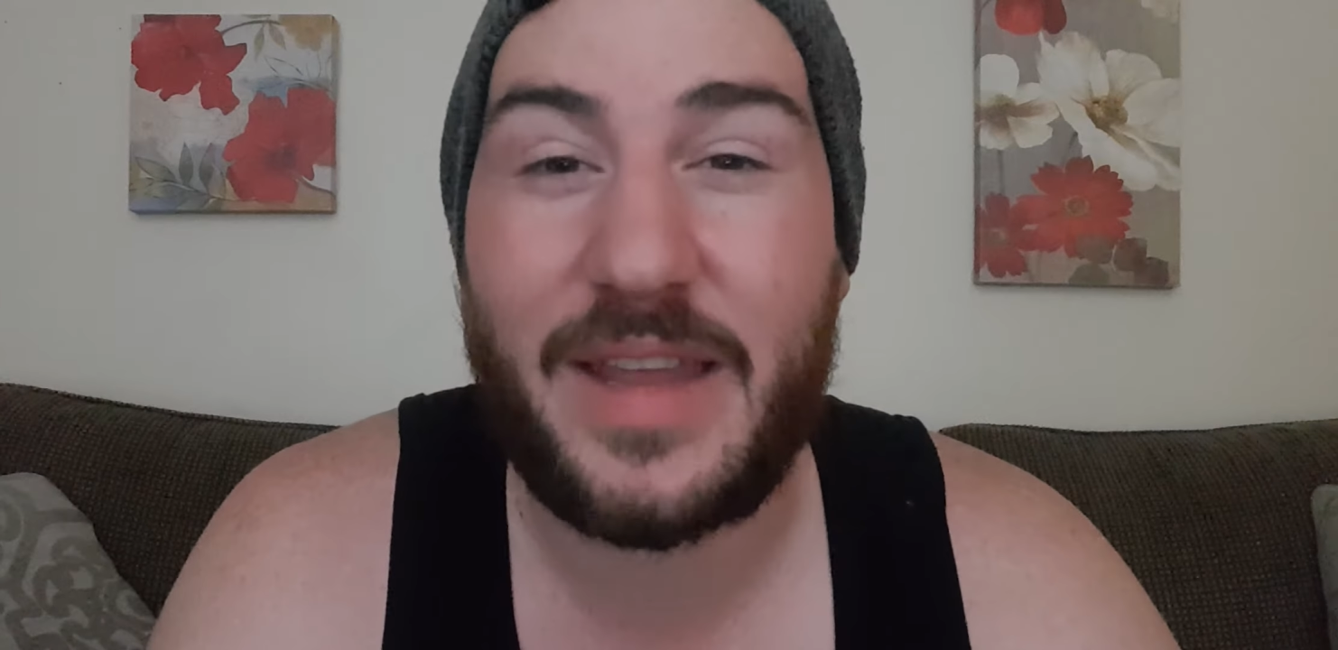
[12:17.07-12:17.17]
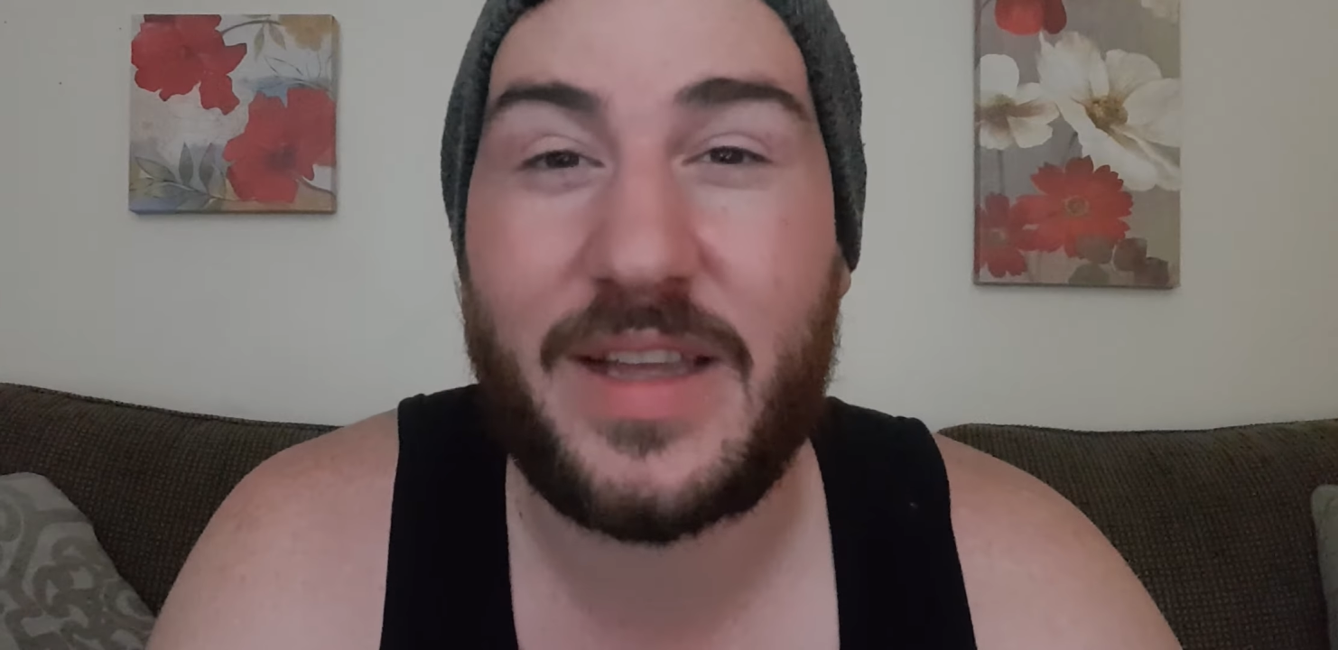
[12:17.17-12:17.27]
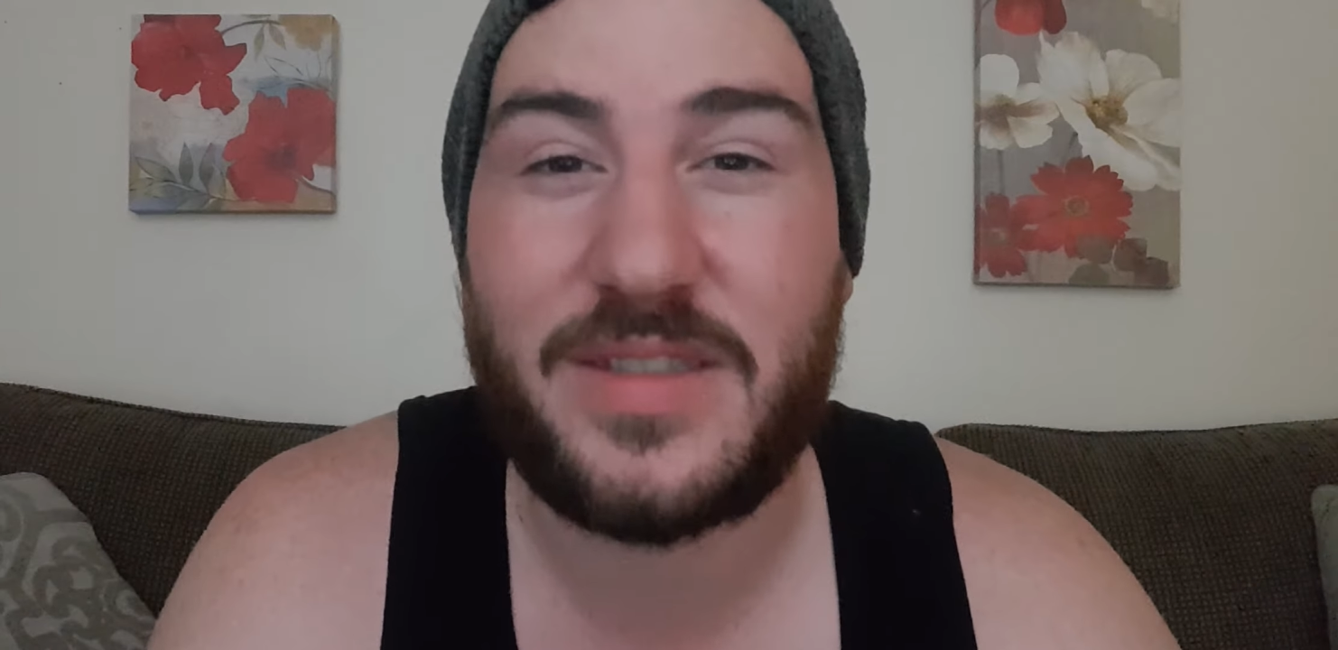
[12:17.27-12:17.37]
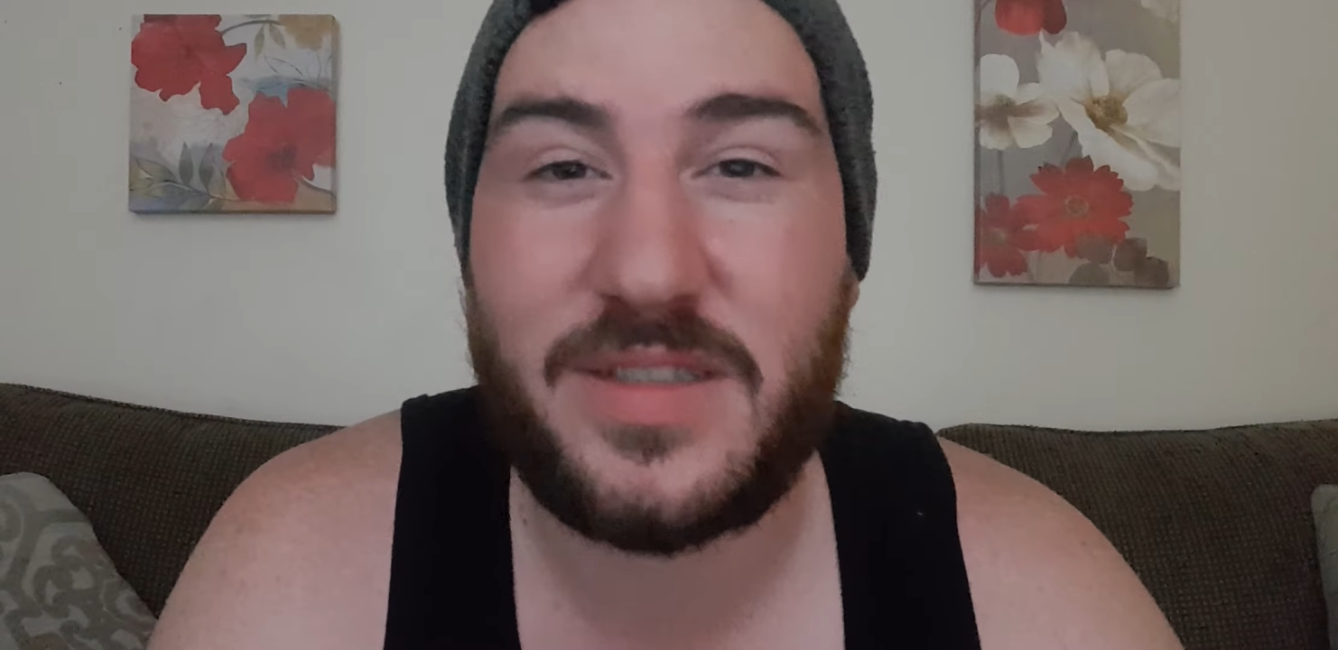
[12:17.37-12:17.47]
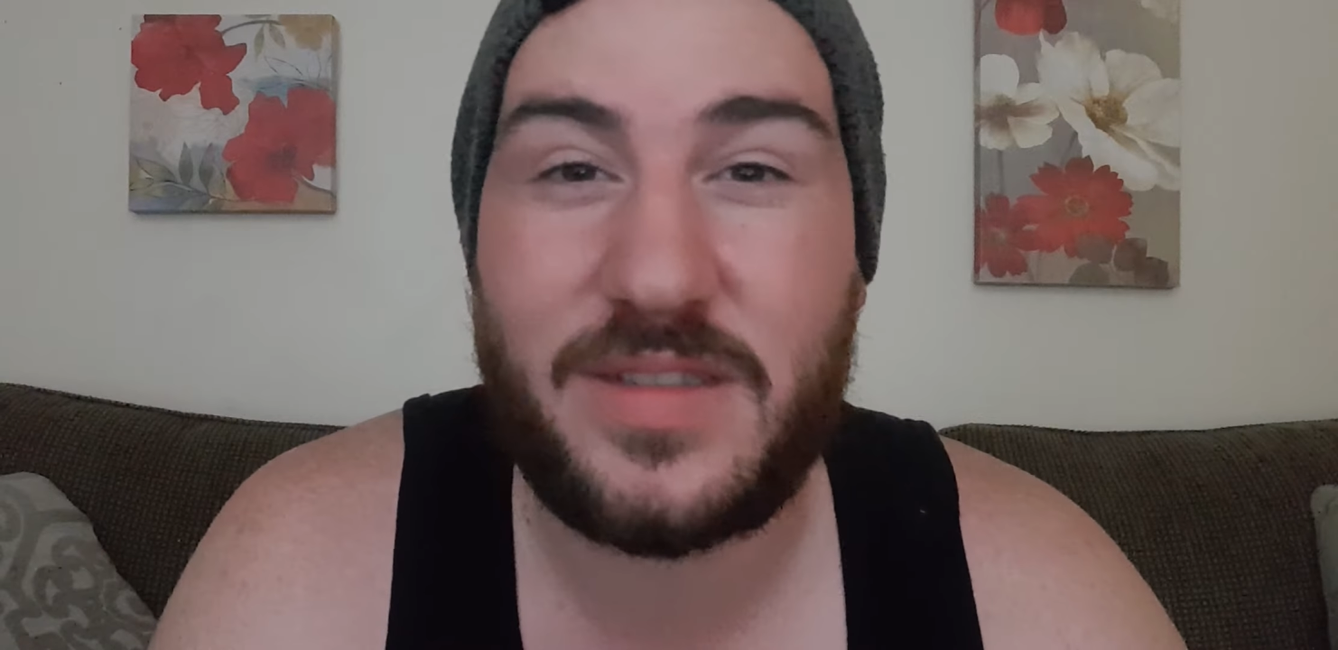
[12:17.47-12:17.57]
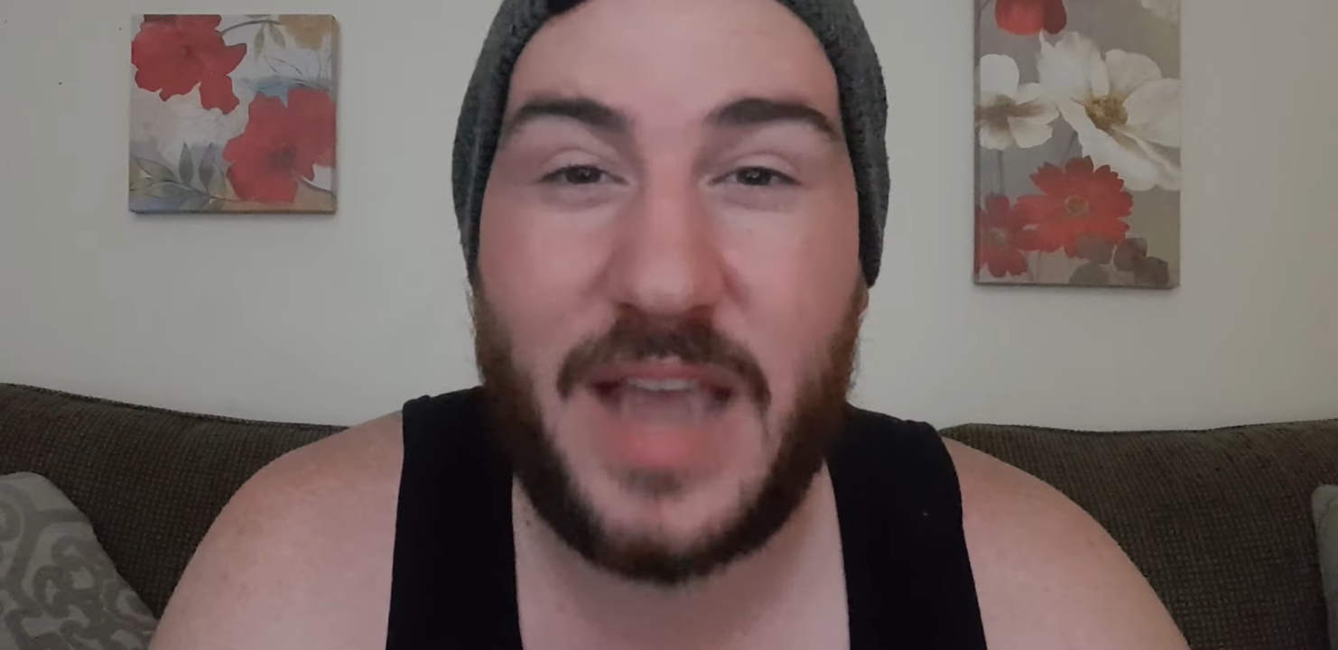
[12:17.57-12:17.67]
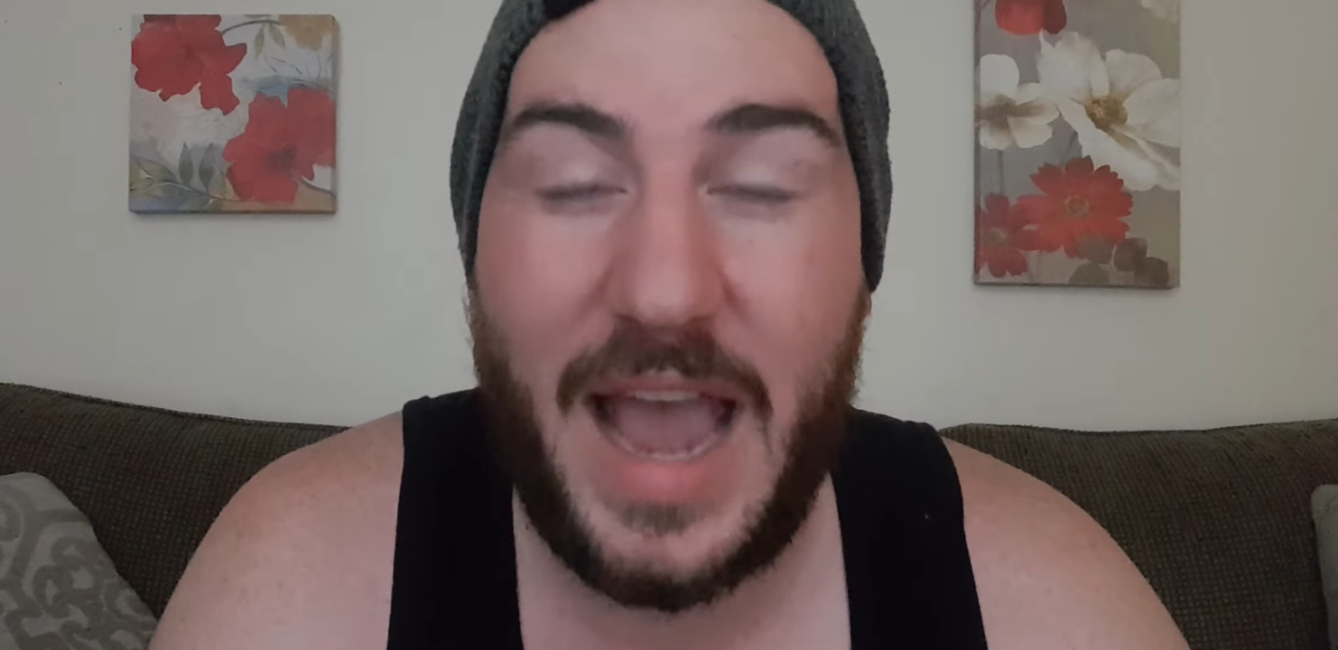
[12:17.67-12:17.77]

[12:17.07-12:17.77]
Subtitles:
that's